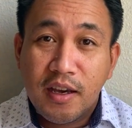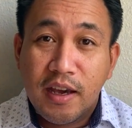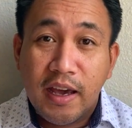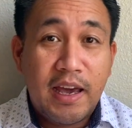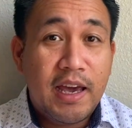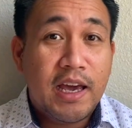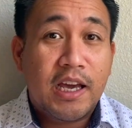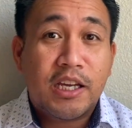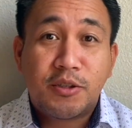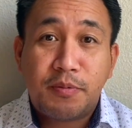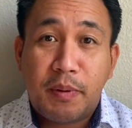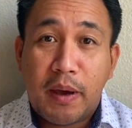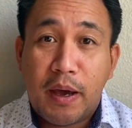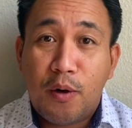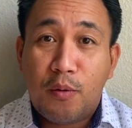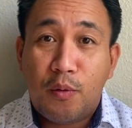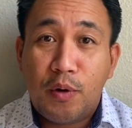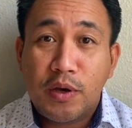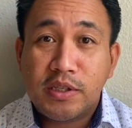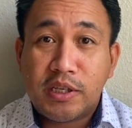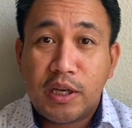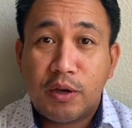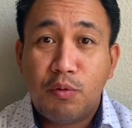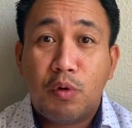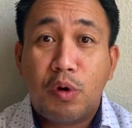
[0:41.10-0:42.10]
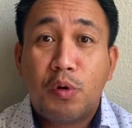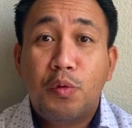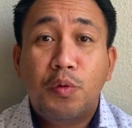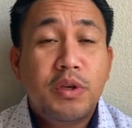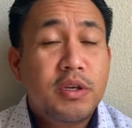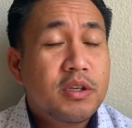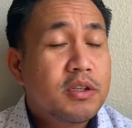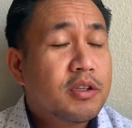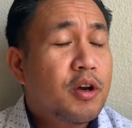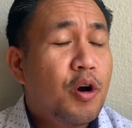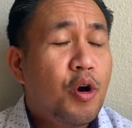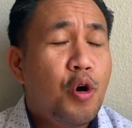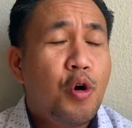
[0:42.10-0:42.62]
Expat Wednesday, where we
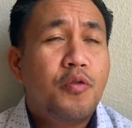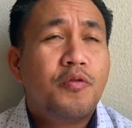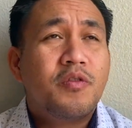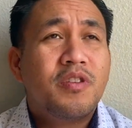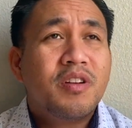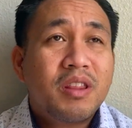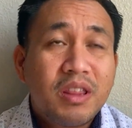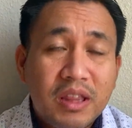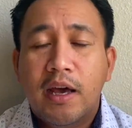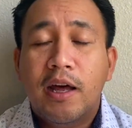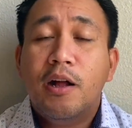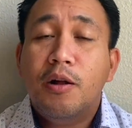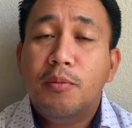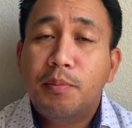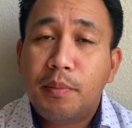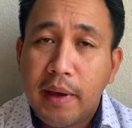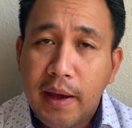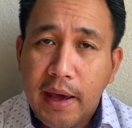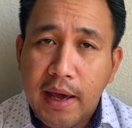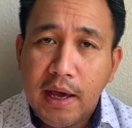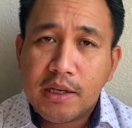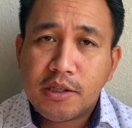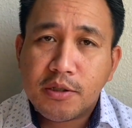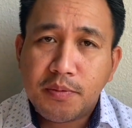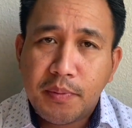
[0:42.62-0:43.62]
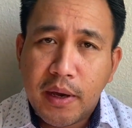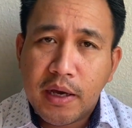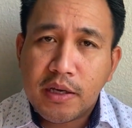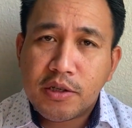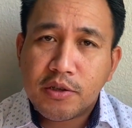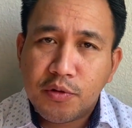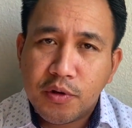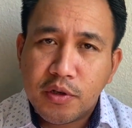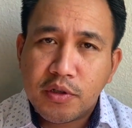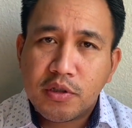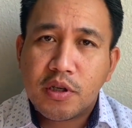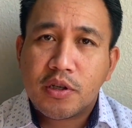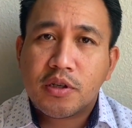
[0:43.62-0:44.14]
just go over help expats
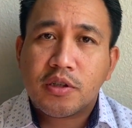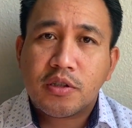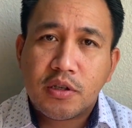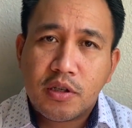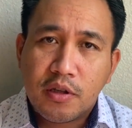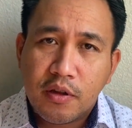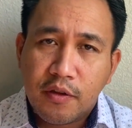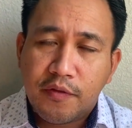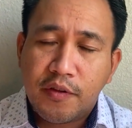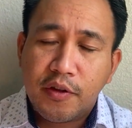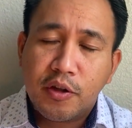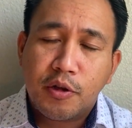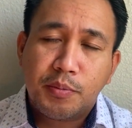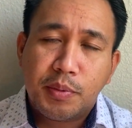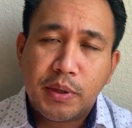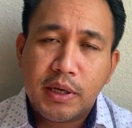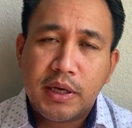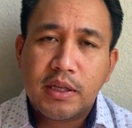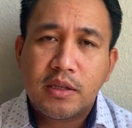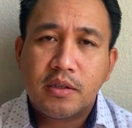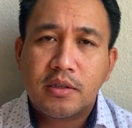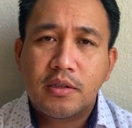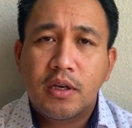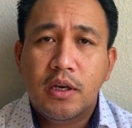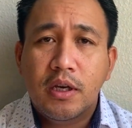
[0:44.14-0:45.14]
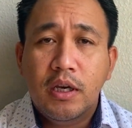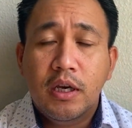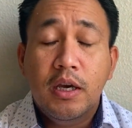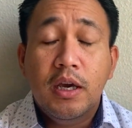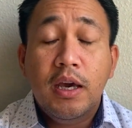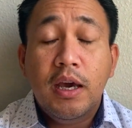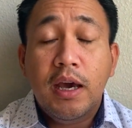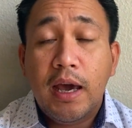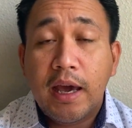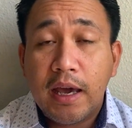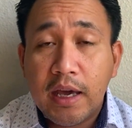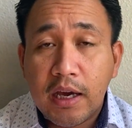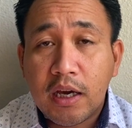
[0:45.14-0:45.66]
transition to the Philippines
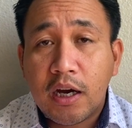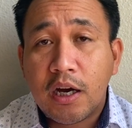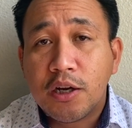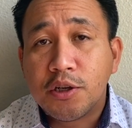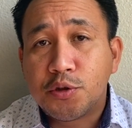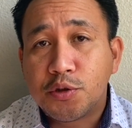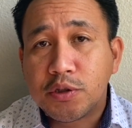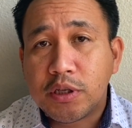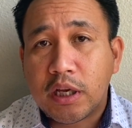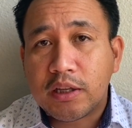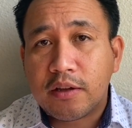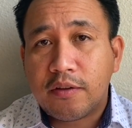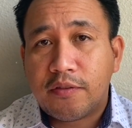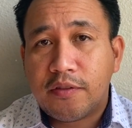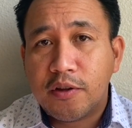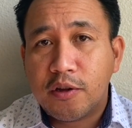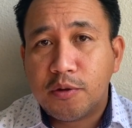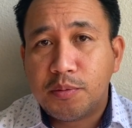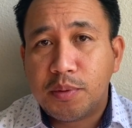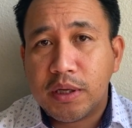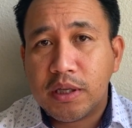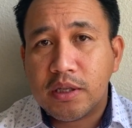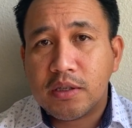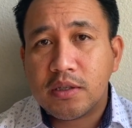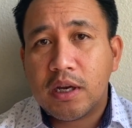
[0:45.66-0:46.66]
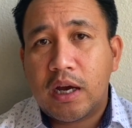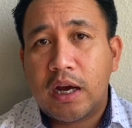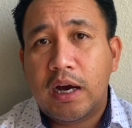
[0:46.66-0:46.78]
and countries like the Philippines.